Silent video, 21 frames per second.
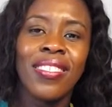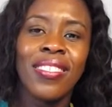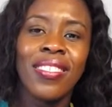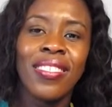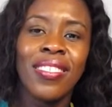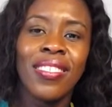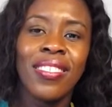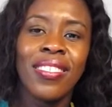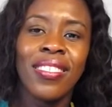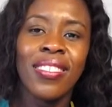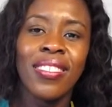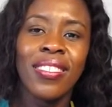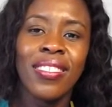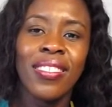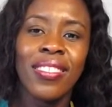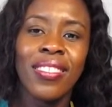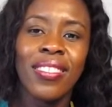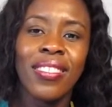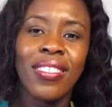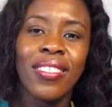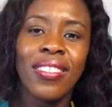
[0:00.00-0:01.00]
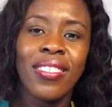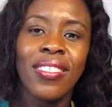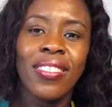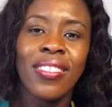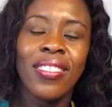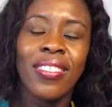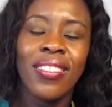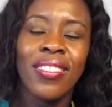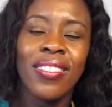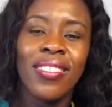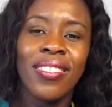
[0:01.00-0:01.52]

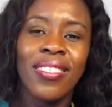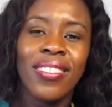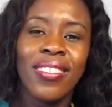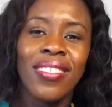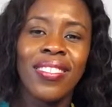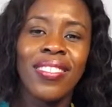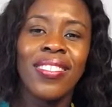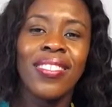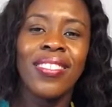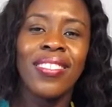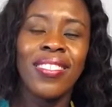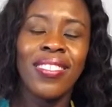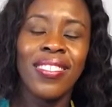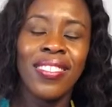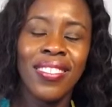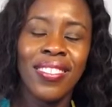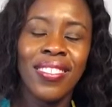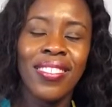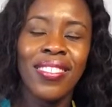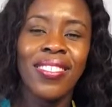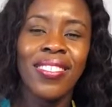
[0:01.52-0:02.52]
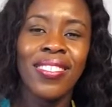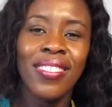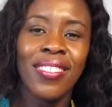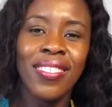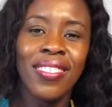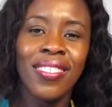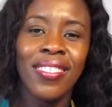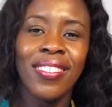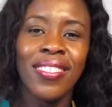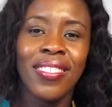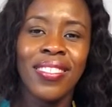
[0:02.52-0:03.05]

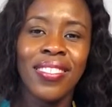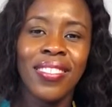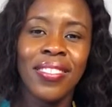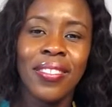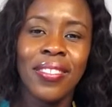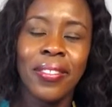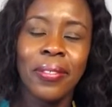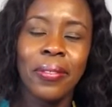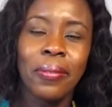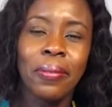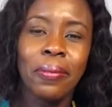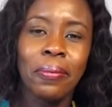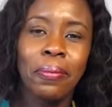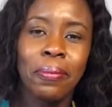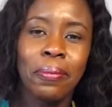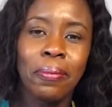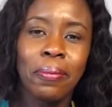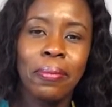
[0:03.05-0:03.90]
No words are spoken by the person on screen.